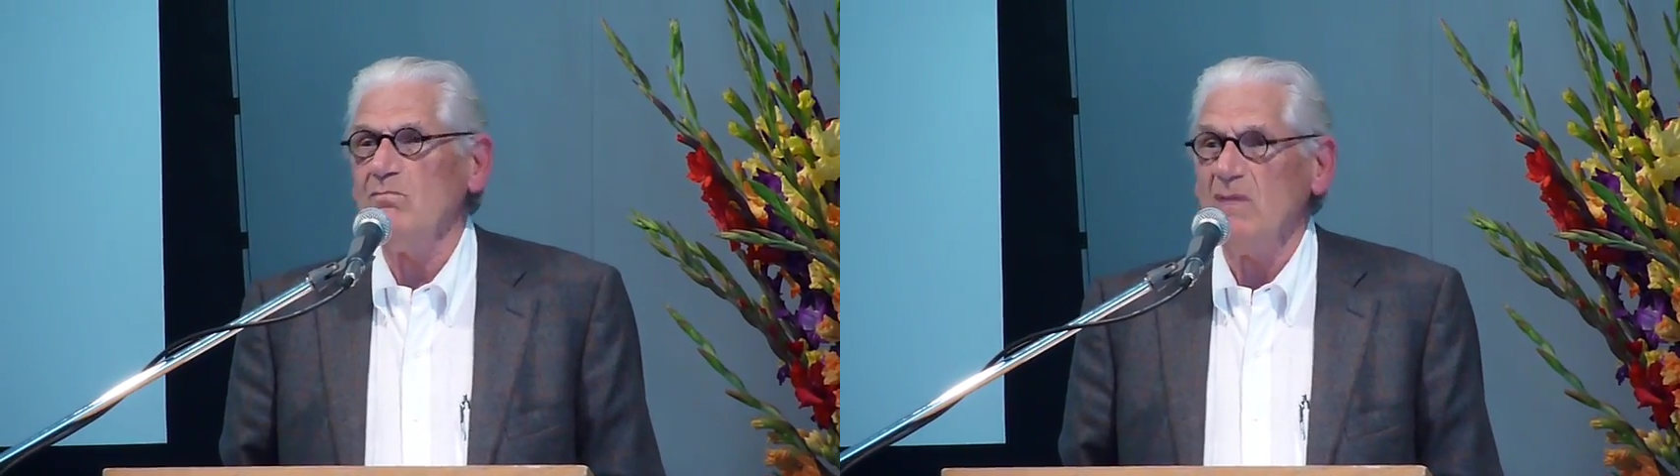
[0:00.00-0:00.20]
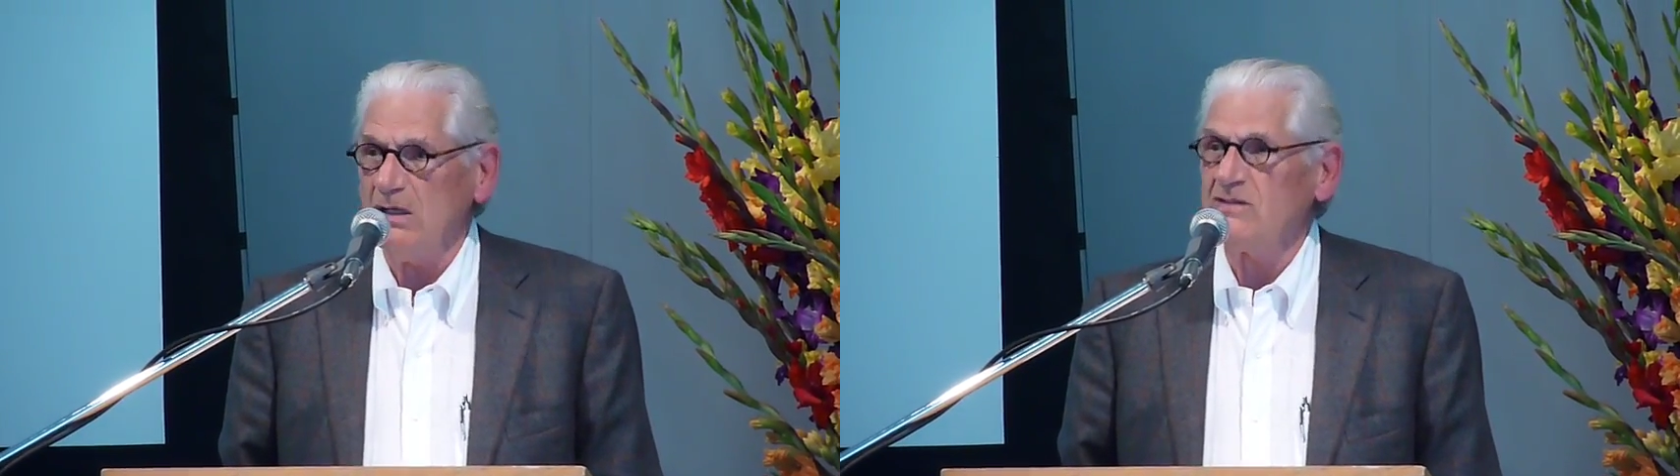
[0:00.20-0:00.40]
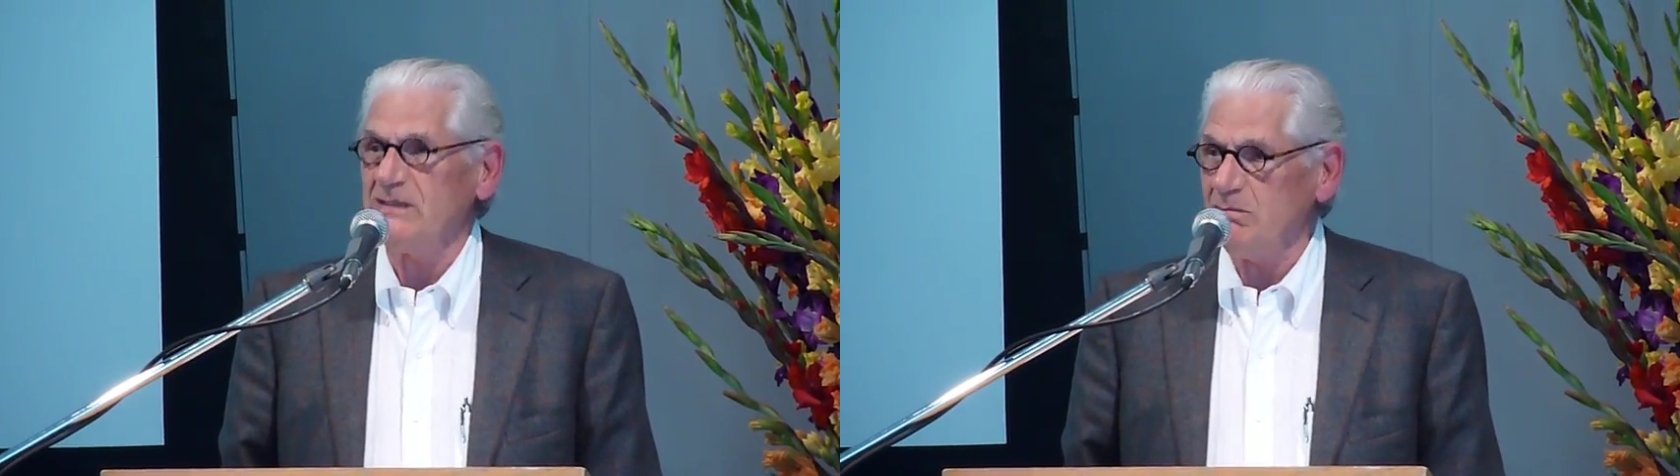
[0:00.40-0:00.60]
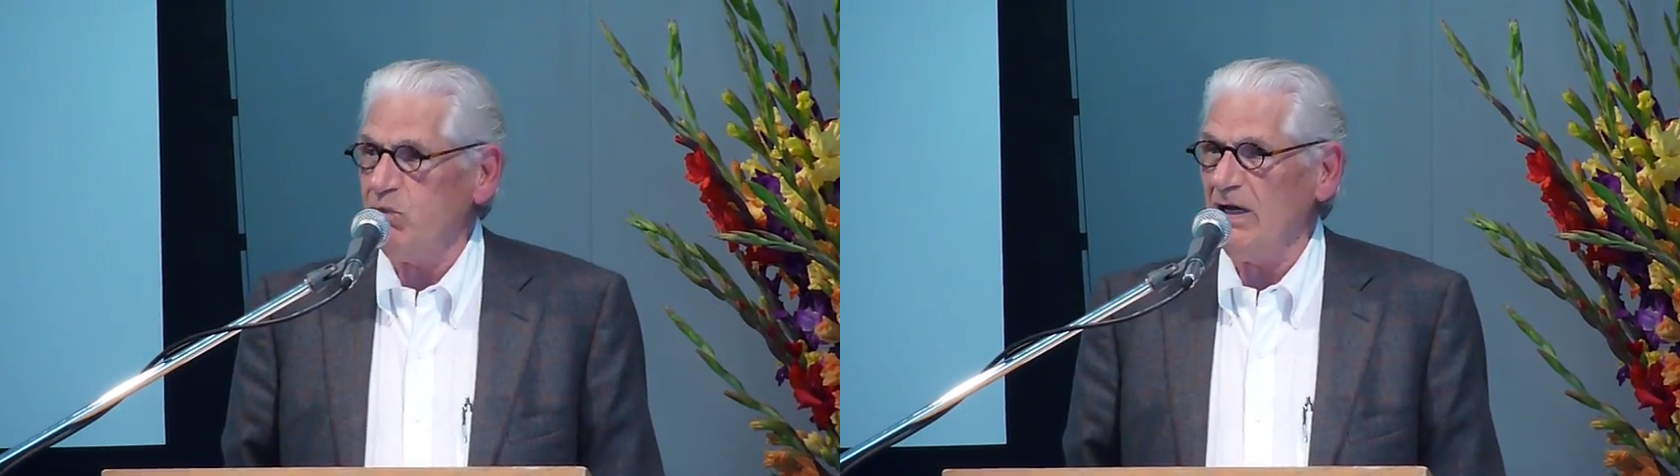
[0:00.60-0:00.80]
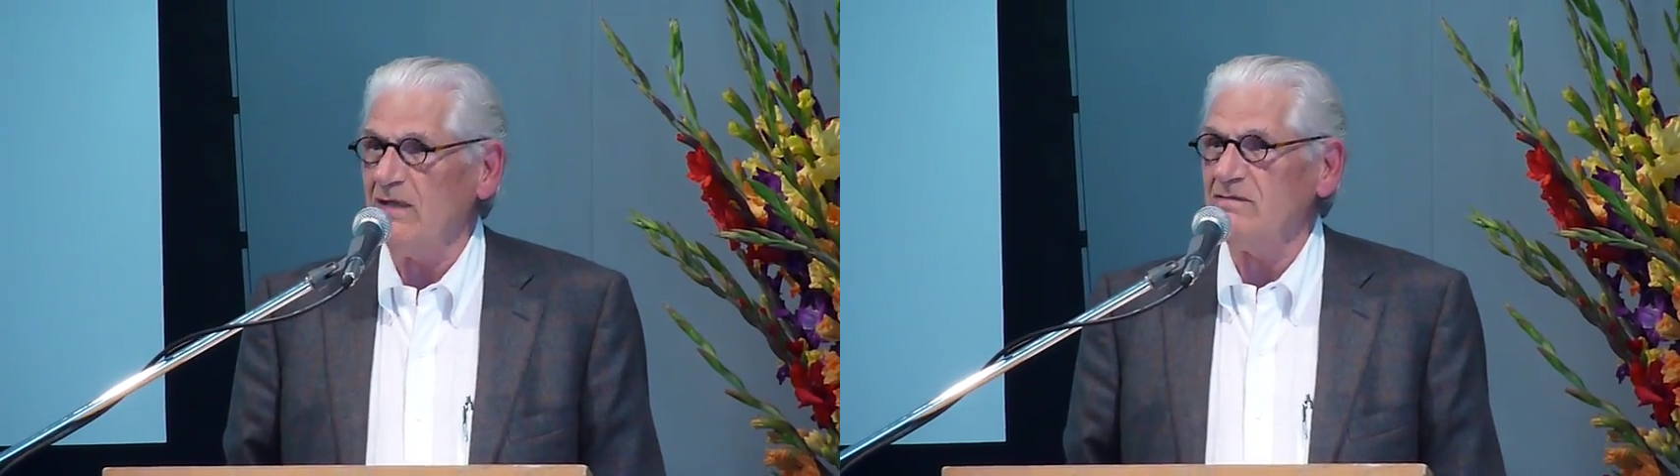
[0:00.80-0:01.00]
the
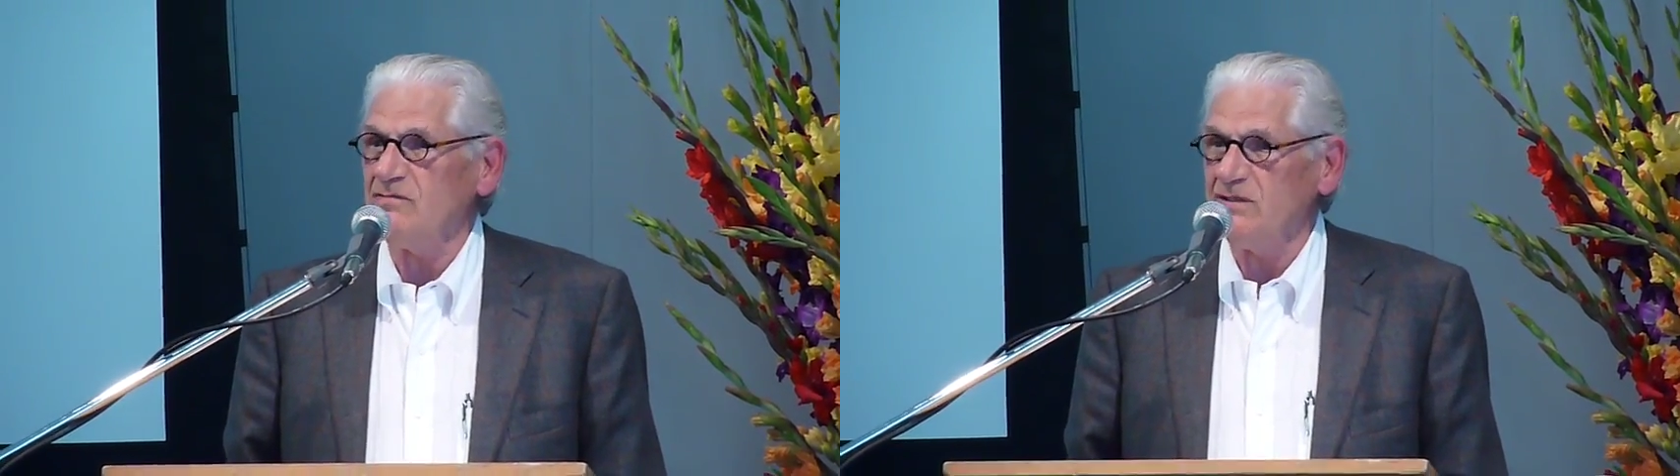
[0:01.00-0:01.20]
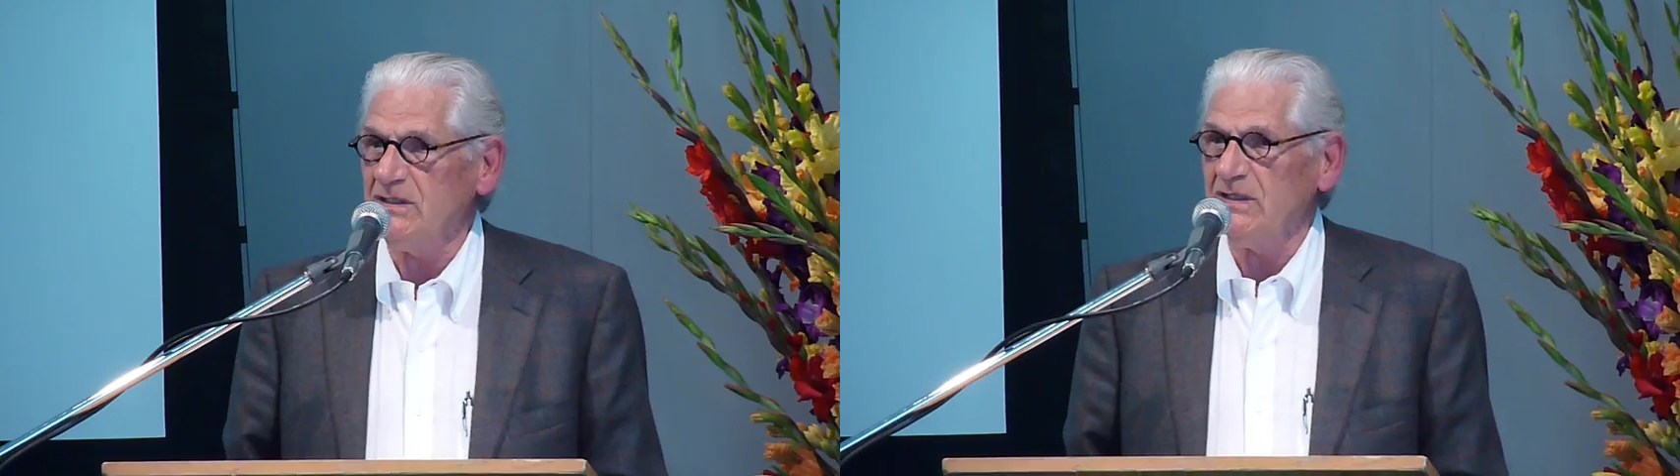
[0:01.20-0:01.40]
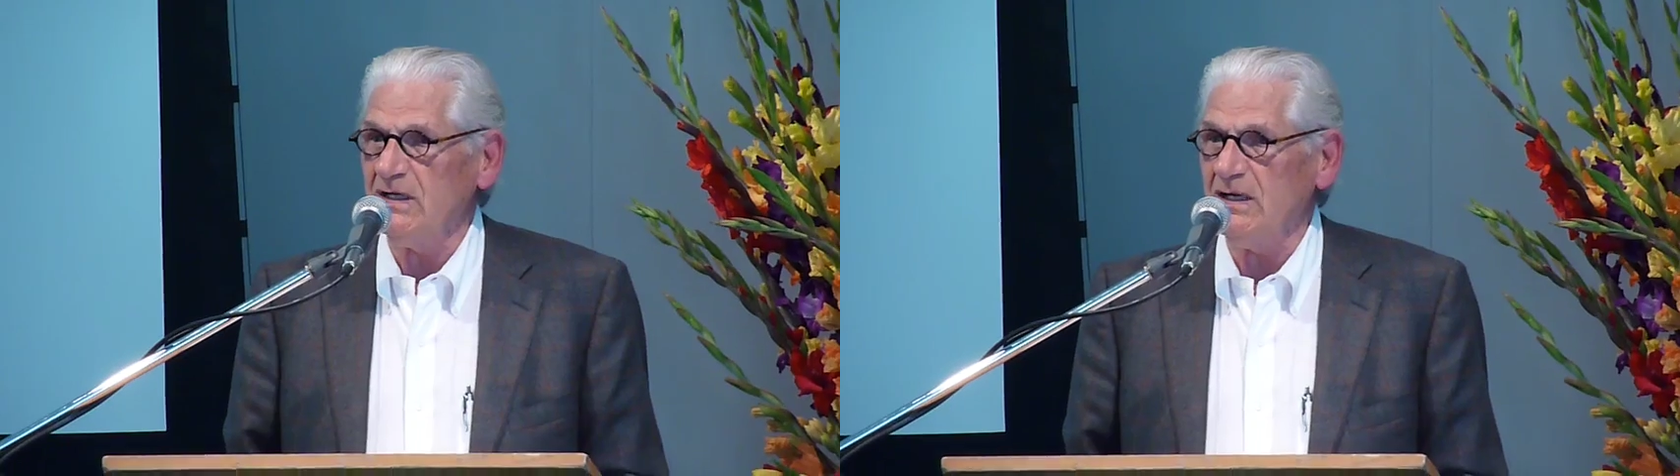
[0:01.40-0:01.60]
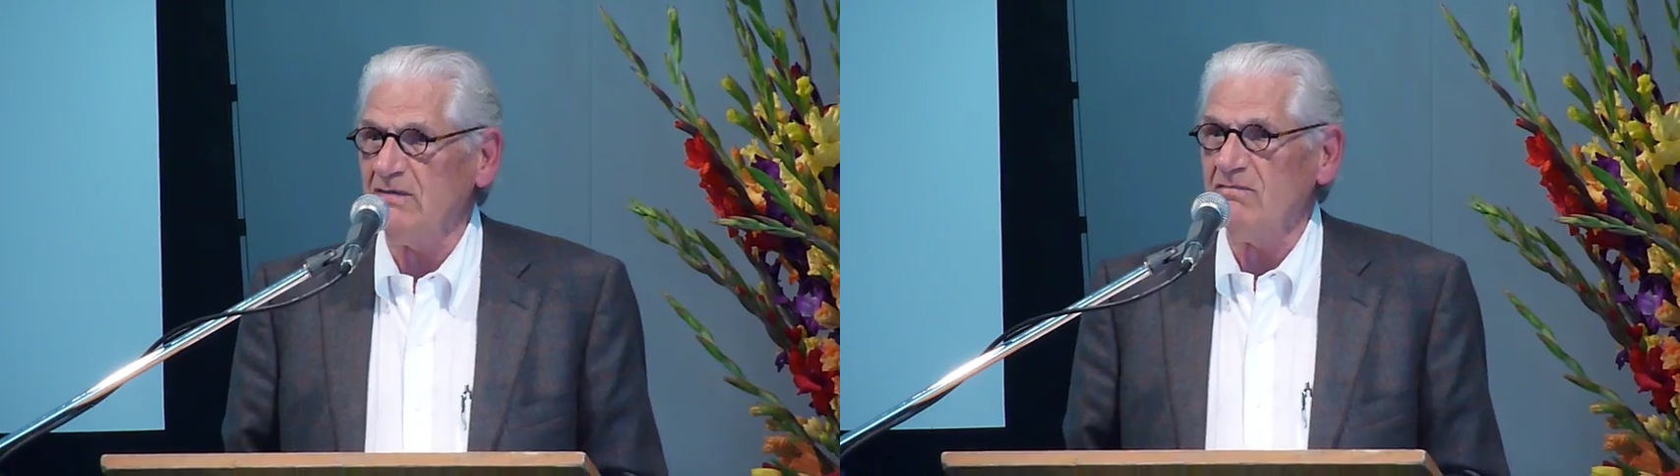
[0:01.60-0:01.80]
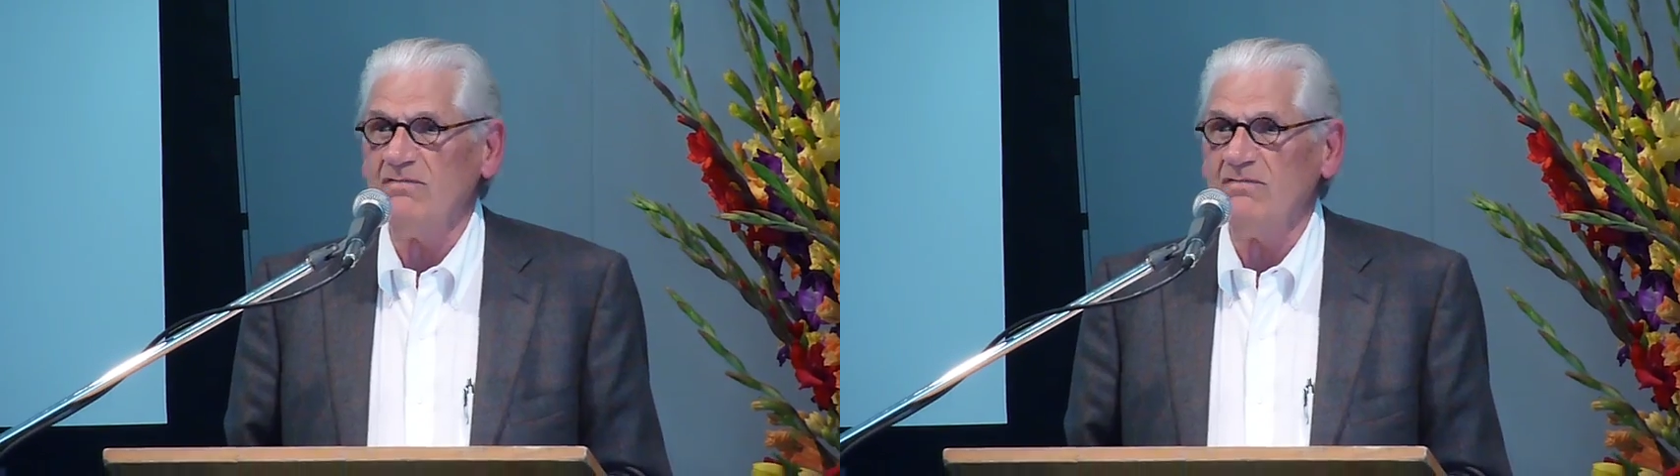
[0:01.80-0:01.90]
melting pot of Synanon